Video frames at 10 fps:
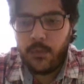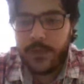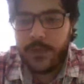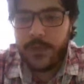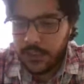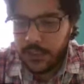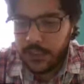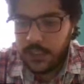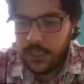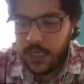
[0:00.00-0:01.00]
you're
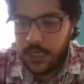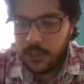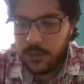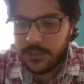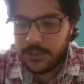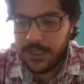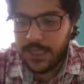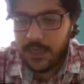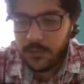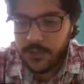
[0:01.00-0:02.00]
learning another
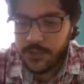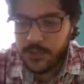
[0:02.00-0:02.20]
language,